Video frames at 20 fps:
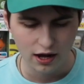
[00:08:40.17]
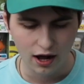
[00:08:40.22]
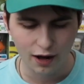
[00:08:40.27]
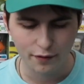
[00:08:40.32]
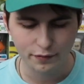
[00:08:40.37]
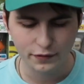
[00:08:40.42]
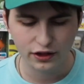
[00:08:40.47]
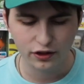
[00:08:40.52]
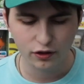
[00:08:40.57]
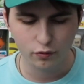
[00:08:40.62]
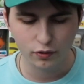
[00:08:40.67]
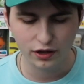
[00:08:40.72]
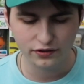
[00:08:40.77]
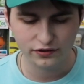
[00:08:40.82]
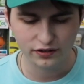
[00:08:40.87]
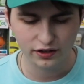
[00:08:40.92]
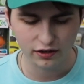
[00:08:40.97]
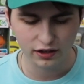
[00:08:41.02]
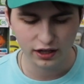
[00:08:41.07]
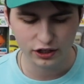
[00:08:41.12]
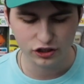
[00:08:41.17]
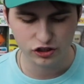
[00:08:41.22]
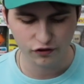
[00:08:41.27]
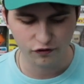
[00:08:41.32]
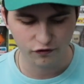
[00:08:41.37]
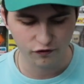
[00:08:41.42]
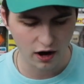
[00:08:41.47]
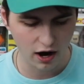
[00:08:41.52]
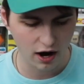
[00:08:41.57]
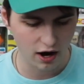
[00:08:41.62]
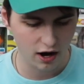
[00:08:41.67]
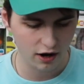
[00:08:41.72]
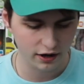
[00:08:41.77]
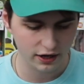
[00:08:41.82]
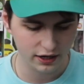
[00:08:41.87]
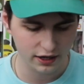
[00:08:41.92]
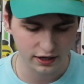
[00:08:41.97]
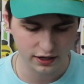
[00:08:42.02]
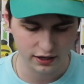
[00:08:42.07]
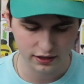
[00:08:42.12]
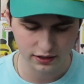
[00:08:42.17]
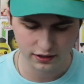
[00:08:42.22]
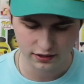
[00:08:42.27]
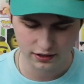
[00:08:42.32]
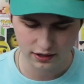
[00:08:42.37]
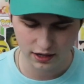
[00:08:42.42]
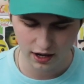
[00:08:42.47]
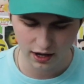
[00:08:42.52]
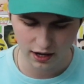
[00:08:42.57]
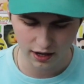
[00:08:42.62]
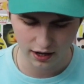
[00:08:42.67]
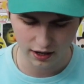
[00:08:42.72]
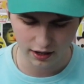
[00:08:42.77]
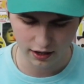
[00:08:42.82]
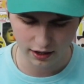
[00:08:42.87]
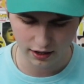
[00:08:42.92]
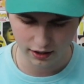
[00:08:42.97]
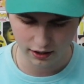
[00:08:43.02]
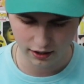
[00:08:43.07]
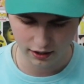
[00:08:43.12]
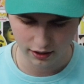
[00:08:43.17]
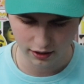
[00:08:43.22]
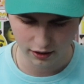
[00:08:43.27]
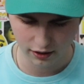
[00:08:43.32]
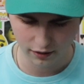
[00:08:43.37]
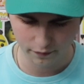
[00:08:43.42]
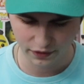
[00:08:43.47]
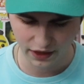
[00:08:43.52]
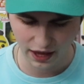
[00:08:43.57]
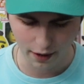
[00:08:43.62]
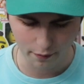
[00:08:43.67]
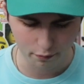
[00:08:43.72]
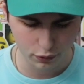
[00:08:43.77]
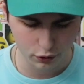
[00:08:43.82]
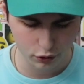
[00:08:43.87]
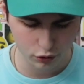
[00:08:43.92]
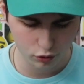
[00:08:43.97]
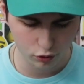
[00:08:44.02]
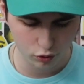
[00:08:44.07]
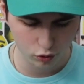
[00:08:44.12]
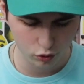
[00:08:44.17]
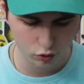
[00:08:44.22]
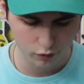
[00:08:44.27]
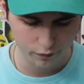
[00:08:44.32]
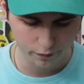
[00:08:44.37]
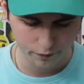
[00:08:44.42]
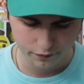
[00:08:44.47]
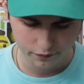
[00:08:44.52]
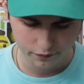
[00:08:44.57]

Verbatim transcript: Um, then the ones that are like Jafar and uh, Abu